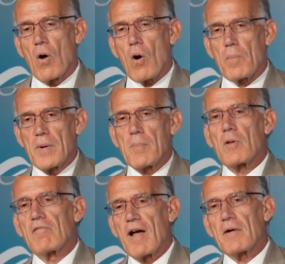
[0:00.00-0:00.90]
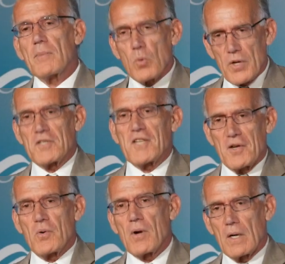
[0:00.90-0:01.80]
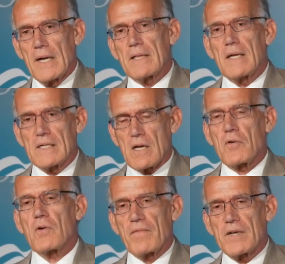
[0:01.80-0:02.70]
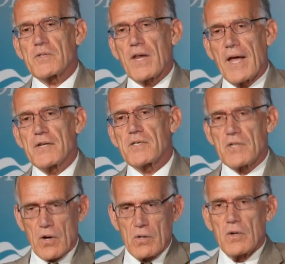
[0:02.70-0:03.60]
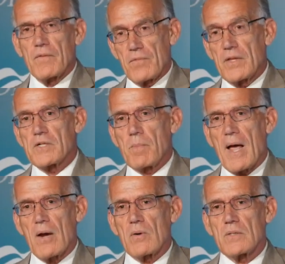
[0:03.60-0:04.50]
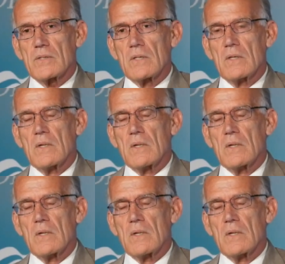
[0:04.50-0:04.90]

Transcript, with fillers: or people around him will continue to leak that he's under investigations, including for these matters.